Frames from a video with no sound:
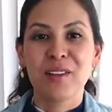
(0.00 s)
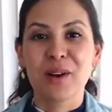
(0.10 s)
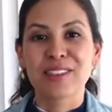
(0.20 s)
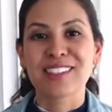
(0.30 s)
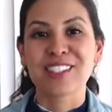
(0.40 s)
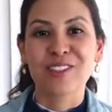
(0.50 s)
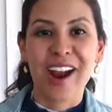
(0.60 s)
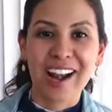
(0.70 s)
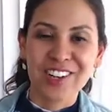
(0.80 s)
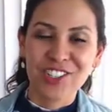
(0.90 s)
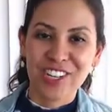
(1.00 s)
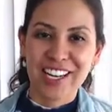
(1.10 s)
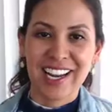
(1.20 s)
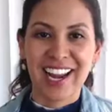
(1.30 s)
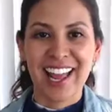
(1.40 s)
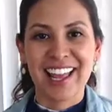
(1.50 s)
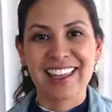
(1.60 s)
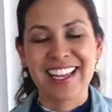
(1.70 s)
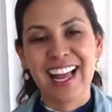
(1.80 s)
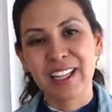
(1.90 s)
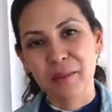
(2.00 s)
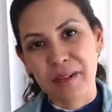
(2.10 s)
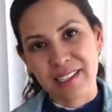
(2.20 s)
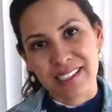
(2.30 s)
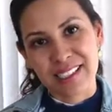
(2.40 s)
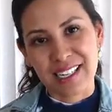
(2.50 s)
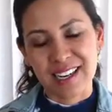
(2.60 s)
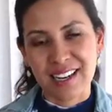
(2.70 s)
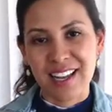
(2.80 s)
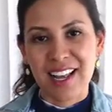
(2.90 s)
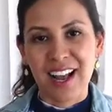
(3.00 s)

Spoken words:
with the strategy and the elements and